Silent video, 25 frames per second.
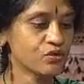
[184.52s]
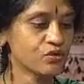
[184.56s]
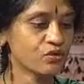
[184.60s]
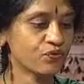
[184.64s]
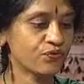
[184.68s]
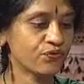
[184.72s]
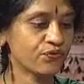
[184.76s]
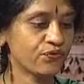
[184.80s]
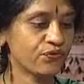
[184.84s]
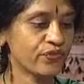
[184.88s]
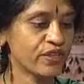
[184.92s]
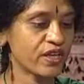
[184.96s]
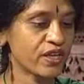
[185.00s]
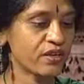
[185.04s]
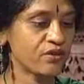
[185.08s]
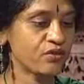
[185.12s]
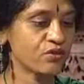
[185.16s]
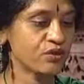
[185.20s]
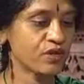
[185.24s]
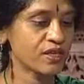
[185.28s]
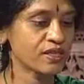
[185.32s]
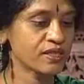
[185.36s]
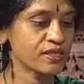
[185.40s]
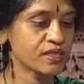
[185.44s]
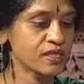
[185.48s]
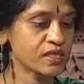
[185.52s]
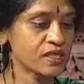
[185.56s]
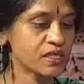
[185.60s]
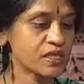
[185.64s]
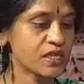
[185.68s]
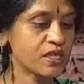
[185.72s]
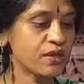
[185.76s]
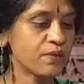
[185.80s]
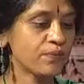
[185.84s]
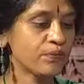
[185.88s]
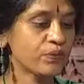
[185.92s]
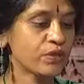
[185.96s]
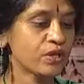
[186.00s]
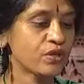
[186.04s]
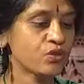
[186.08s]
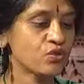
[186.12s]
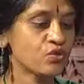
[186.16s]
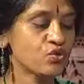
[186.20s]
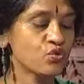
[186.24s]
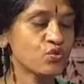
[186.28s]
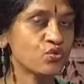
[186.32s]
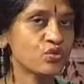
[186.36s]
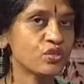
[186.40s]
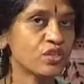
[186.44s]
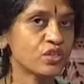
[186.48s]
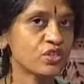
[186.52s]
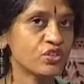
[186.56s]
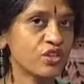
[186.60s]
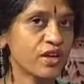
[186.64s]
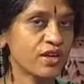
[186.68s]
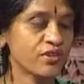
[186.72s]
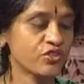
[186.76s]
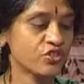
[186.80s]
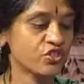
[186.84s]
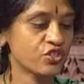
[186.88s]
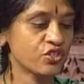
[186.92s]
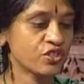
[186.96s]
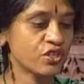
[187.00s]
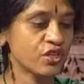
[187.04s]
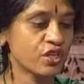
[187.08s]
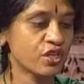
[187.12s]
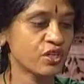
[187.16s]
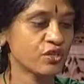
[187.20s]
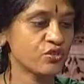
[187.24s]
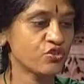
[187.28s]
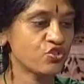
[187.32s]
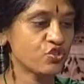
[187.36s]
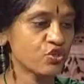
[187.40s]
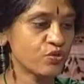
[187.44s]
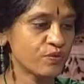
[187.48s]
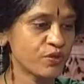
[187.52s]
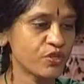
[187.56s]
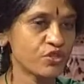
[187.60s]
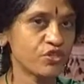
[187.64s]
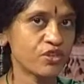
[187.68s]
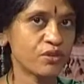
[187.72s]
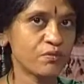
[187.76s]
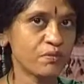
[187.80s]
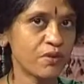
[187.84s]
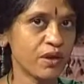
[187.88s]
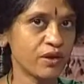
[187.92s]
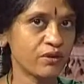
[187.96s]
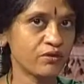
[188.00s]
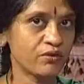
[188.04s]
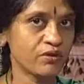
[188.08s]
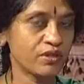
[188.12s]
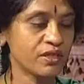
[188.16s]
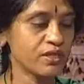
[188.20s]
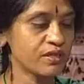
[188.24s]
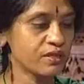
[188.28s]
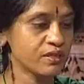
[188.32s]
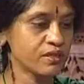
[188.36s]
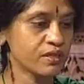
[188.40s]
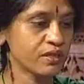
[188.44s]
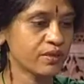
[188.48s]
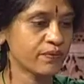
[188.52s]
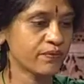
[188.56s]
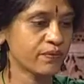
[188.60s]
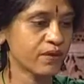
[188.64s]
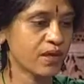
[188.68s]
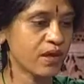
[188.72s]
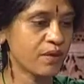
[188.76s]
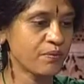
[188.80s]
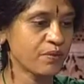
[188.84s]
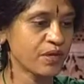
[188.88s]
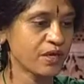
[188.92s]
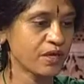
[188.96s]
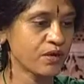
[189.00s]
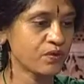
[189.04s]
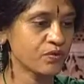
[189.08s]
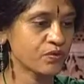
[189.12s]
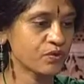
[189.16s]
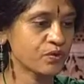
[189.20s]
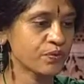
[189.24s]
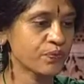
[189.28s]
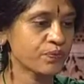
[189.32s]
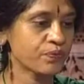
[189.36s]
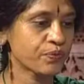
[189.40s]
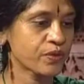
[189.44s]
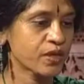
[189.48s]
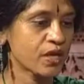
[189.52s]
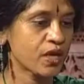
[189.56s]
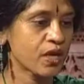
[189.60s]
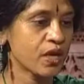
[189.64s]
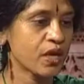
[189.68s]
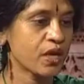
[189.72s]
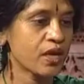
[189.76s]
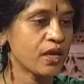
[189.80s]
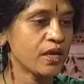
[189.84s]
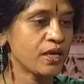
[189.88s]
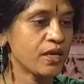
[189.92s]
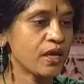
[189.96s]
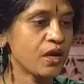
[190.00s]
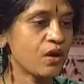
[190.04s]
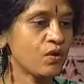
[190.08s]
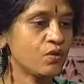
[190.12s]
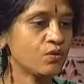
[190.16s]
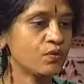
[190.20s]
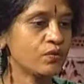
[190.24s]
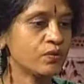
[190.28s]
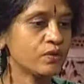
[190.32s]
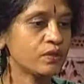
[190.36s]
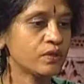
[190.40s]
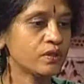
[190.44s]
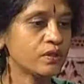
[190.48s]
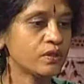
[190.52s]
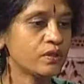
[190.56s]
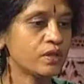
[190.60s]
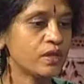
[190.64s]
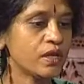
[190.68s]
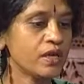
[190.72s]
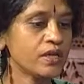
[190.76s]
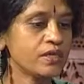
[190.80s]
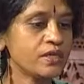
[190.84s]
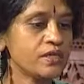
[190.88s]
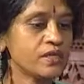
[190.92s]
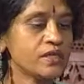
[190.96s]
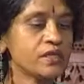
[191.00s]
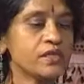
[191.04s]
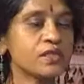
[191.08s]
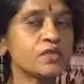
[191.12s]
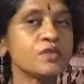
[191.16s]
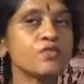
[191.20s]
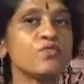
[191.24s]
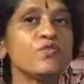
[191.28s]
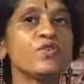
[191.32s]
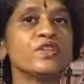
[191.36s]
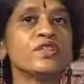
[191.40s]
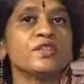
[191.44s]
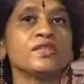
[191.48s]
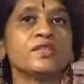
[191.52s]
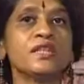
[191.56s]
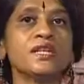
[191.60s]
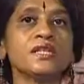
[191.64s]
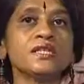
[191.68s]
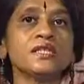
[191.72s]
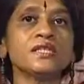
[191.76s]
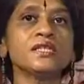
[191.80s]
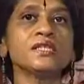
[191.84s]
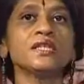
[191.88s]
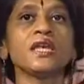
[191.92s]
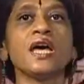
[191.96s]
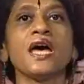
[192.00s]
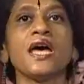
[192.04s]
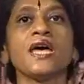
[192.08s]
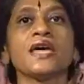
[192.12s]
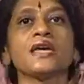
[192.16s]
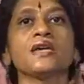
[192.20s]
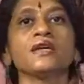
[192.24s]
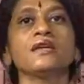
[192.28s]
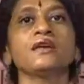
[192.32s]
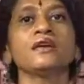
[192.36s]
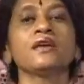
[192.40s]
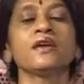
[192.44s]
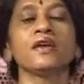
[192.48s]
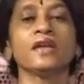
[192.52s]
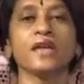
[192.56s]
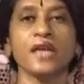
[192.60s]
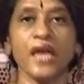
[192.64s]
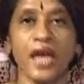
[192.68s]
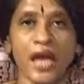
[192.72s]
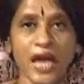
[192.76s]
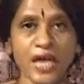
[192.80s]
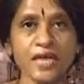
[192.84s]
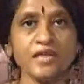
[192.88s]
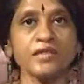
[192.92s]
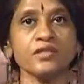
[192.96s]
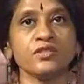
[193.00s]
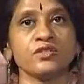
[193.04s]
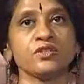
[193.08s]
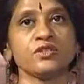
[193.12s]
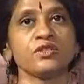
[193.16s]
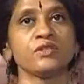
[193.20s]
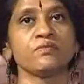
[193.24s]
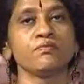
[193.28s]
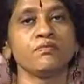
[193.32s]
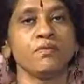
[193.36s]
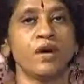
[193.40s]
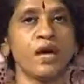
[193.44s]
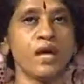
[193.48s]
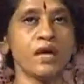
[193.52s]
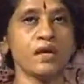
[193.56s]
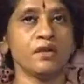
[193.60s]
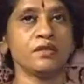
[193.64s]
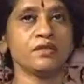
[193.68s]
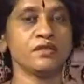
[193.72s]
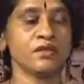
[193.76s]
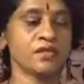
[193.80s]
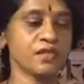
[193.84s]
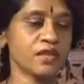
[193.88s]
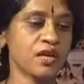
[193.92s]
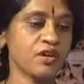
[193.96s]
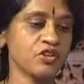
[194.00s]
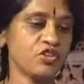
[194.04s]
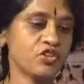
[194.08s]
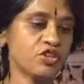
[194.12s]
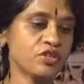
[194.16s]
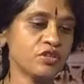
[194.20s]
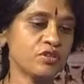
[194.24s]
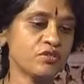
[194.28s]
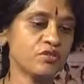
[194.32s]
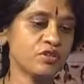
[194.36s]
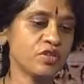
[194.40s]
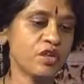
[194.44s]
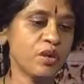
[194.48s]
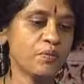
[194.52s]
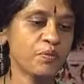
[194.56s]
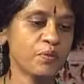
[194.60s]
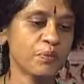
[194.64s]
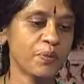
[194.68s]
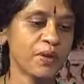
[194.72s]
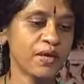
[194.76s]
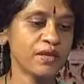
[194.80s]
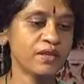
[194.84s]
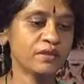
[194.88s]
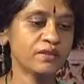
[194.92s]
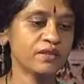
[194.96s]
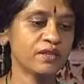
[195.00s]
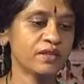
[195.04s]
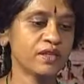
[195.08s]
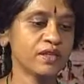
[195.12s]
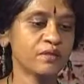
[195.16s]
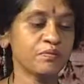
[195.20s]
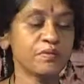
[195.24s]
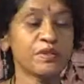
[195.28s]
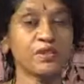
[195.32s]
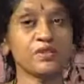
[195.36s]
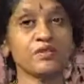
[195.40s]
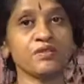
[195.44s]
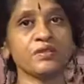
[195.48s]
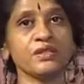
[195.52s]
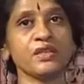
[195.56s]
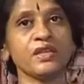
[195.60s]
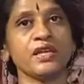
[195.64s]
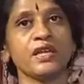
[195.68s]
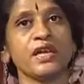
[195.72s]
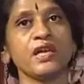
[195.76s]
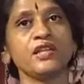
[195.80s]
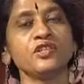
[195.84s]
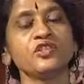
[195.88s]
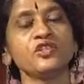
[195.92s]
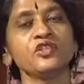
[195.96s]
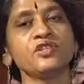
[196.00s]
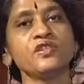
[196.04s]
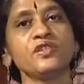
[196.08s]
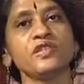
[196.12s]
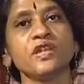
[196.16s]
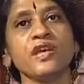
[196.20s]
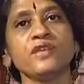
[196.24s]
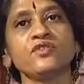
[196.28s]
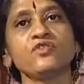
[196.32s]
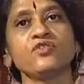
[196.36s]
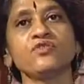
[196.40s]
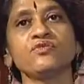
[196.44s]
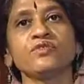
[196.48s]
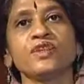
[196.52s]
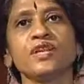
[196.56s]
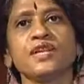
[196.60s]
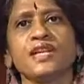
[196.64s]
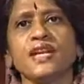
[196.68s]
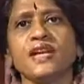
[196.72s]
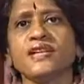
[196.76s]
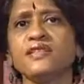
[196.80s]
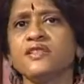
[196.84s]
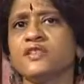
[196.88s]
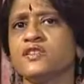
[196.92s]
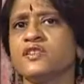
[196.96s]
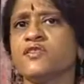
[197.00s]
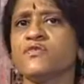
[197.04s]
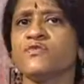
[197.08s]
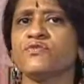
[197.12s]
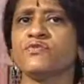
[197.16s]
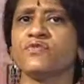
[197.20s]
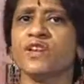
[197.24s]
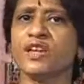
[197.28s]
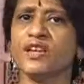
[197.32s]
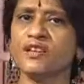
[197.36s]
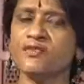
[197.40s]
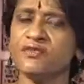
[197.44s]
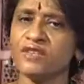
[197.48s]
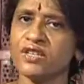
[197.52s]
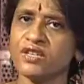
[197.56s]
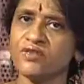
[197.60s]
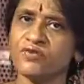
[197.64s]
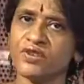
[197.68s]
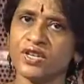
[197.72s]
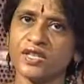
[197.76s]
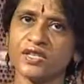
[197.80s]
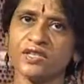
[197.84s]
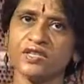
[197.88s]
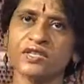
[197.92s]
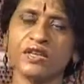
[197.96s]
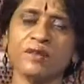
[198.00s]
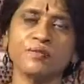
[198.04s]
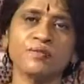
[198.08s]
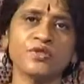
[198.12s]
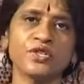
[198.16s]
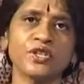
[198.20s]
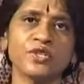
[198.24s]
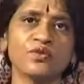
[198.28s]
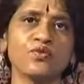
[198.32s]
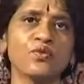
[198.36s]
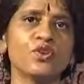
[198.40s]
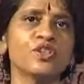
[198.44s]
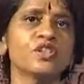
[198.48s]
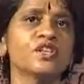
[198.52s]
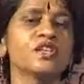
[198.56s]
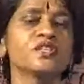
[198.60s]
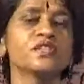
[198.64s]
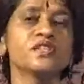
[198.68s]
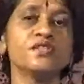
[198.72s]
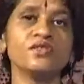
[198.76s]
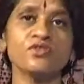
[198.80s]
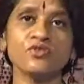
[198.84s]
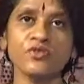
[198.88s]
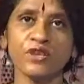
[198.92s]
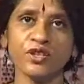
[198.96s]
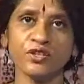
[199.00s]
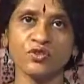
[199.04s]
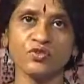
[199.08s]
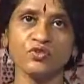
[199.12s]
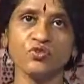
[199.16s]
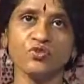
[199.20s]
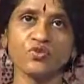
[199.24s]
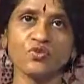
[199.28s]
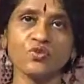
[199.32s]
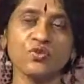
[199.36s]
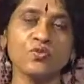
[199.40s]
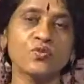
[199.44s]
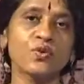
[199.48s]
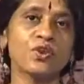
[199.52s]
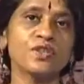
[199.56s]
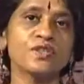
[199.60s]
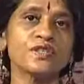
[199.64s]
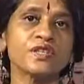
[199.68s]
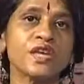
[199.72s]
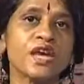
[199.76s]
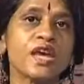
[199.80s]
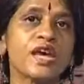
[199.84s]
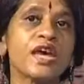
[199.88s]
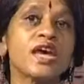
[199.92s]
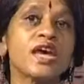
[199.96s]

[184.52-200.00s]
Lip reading: So there you can see two detached geometric microliths coming out. Now, it is with this I end my discussion on the Upper Paleolithic and Mesolithic cultures. As you realize, it's a very, very vast subject. What I just tried to do was